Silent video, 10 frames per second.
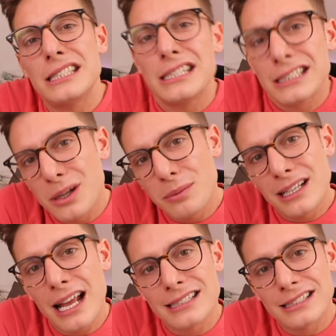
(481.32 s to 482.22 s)
to you in a couple
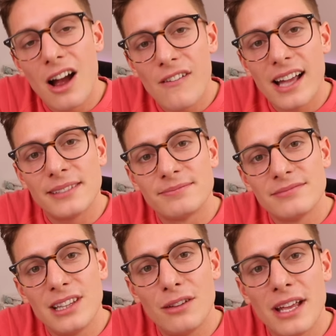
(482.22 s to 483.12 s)
of days. All right.
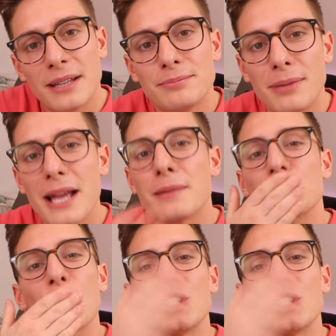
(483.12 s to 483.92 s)
Love you. Bye.